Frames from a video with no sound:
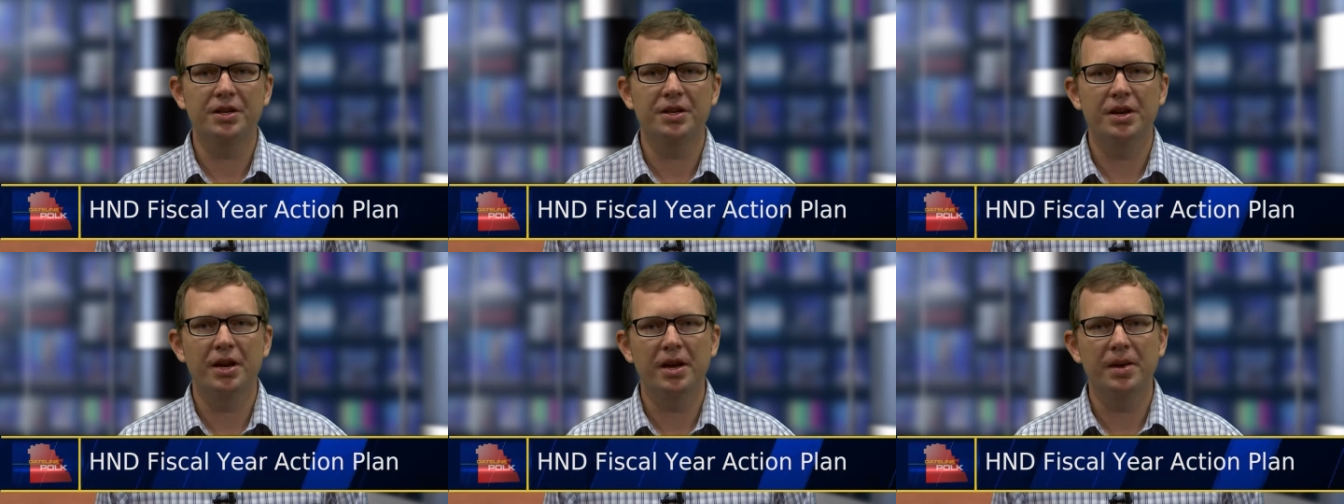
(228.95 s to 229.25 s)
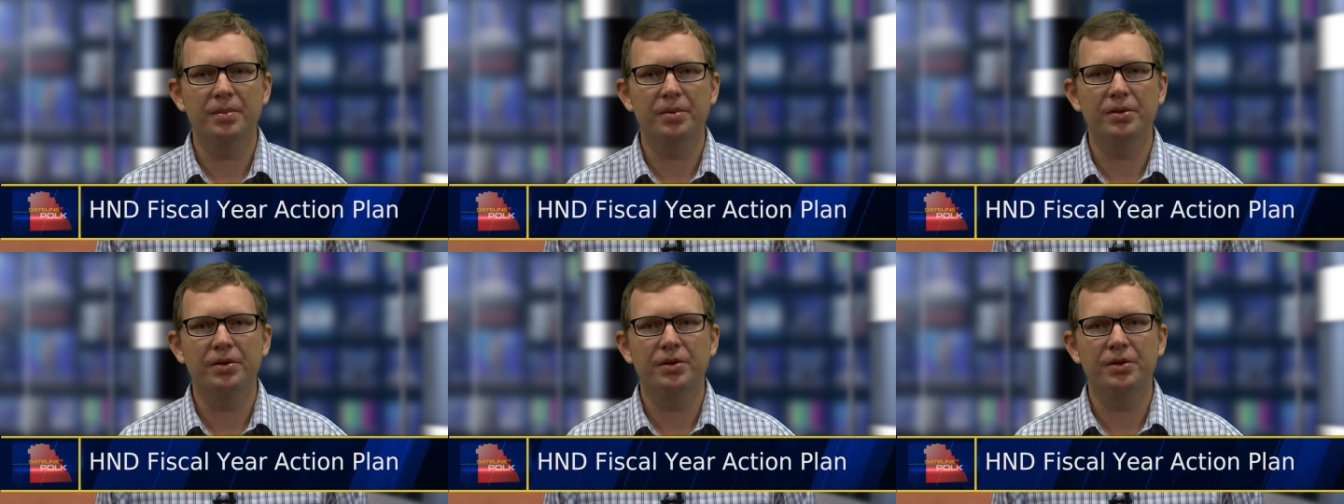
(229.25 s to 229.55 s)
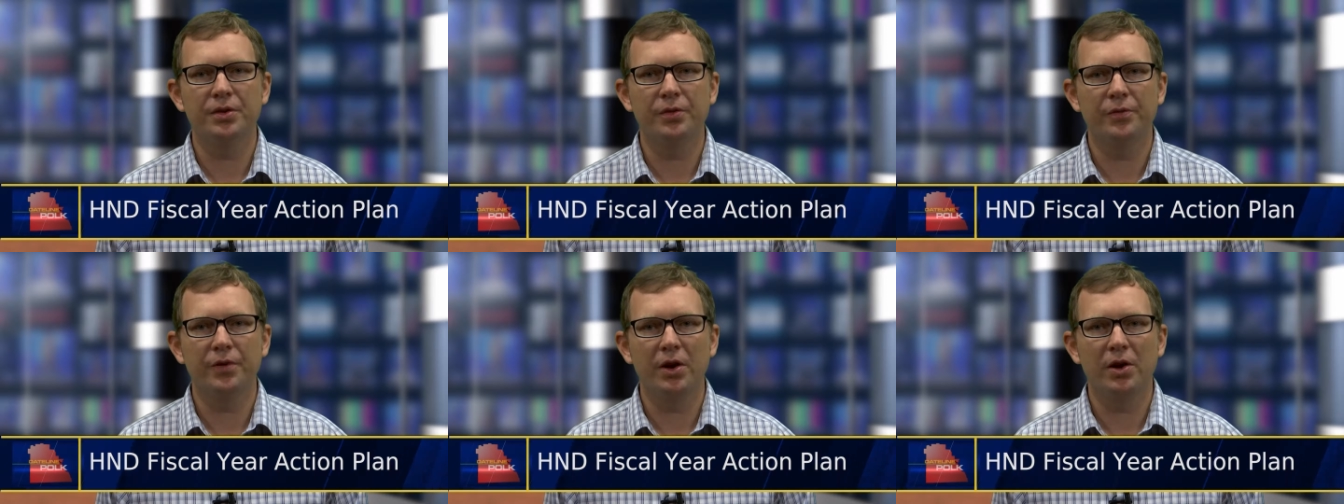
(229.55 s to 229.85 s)
and
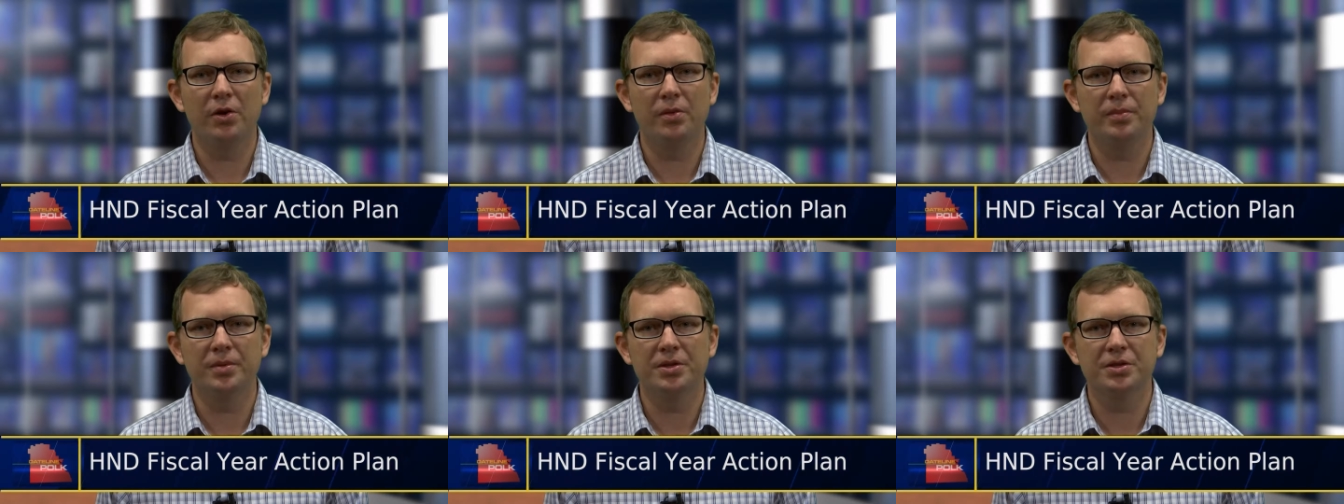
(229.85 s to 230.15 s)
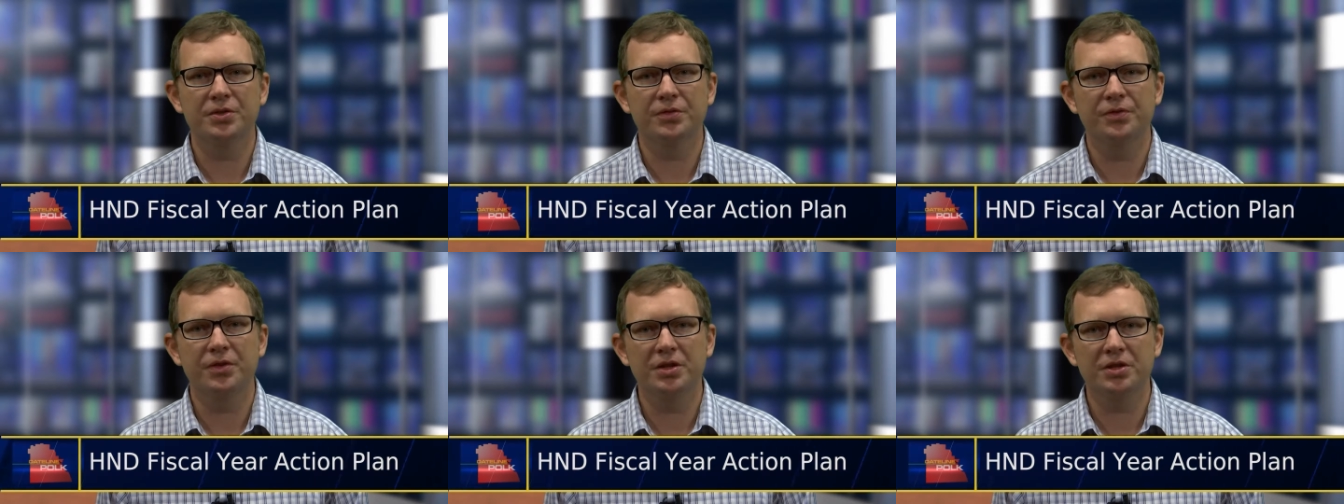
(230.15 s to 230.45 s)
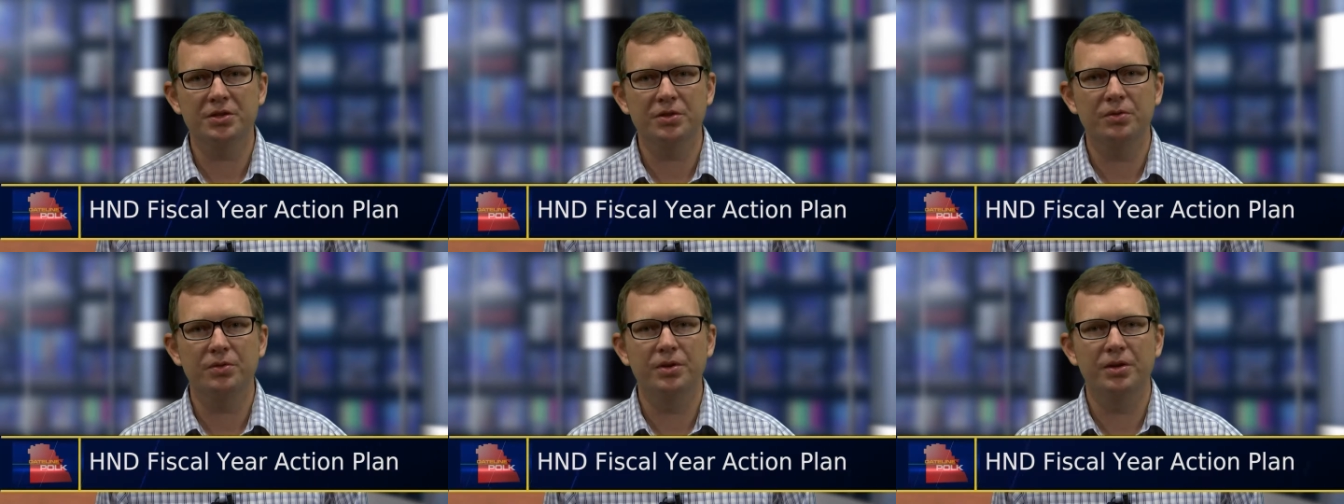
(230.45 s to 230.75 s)
Neighborhood Development's
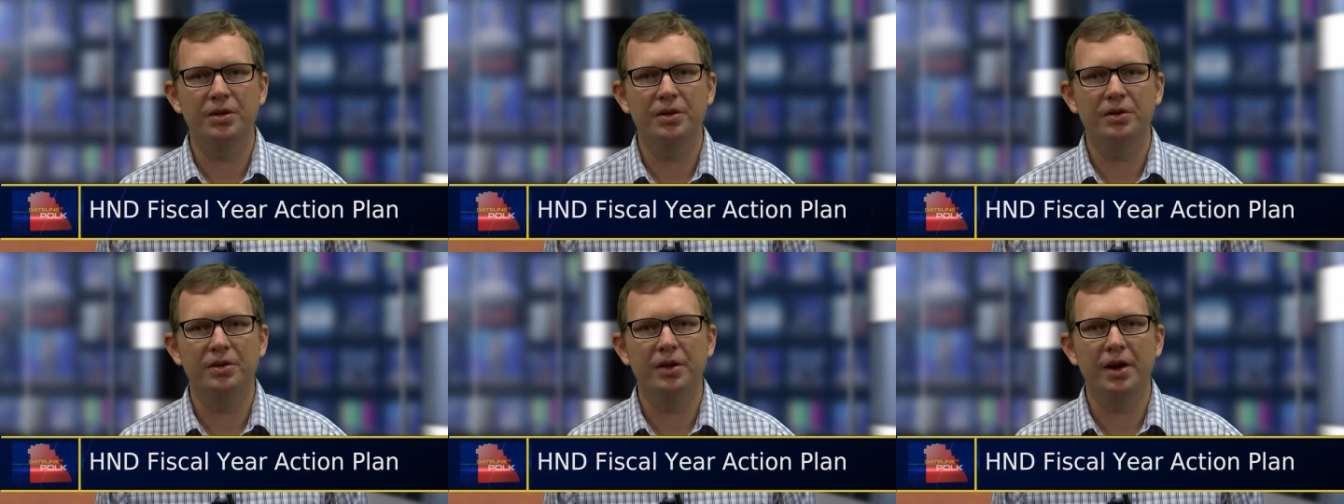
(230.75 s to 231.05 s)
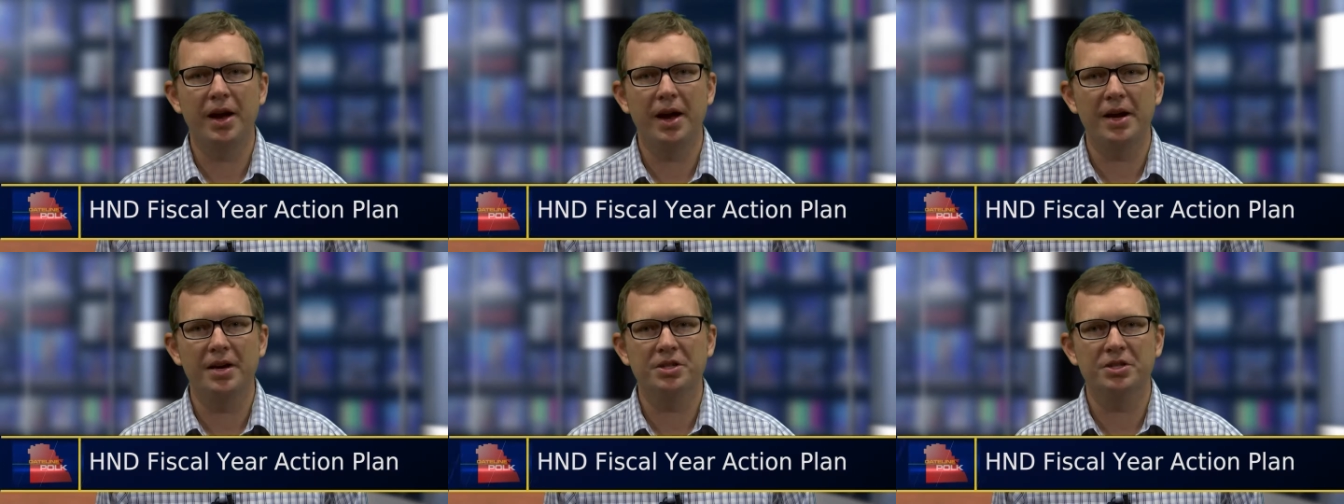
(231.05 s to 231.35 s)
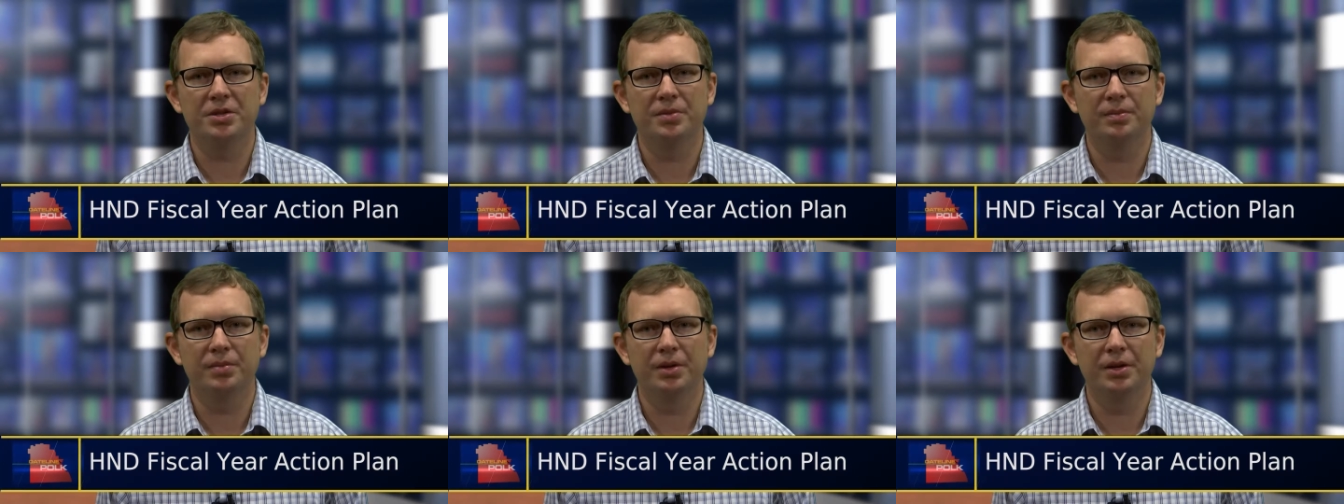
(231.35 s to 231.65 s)
Fiscal Year
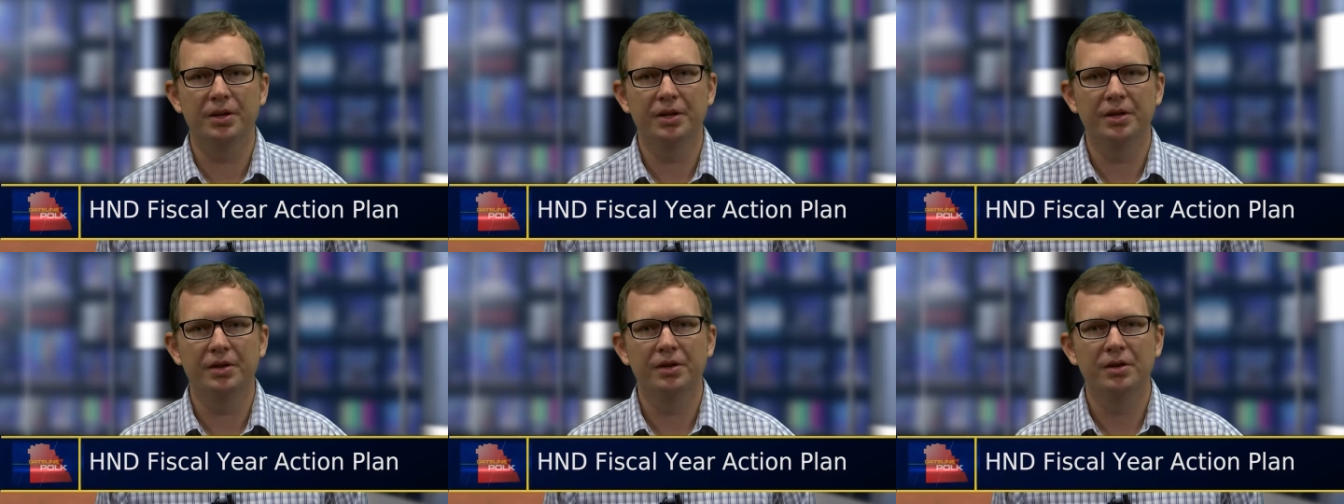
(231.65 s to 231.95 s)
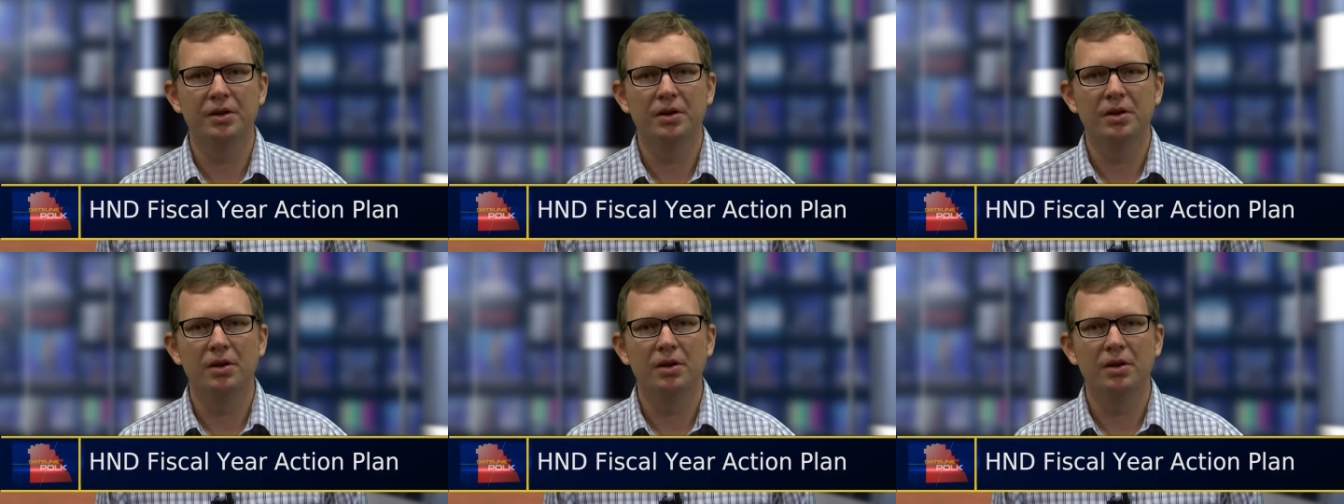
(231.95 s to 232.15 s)
Action Plan